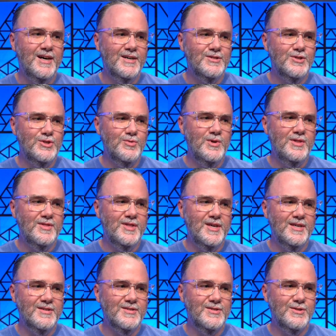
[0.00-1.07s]
Doing
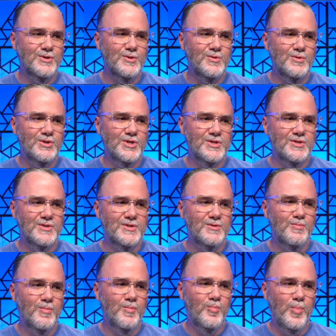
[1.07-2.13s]
things to just
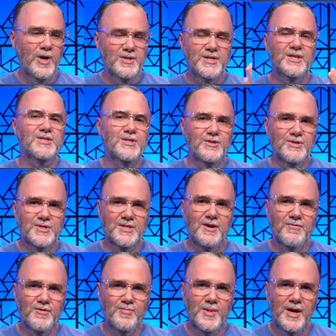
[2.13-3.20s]
partition yourself
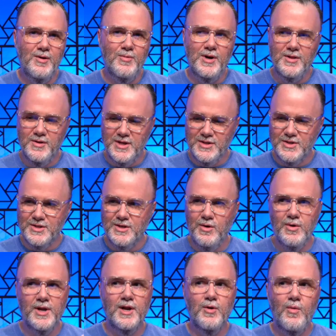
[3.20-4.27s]
from that, whether it's
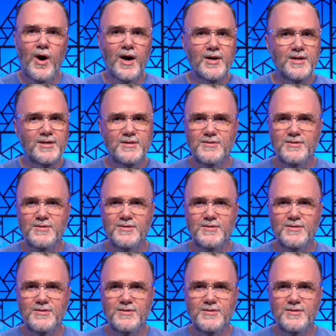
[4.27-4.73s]
going on a walk,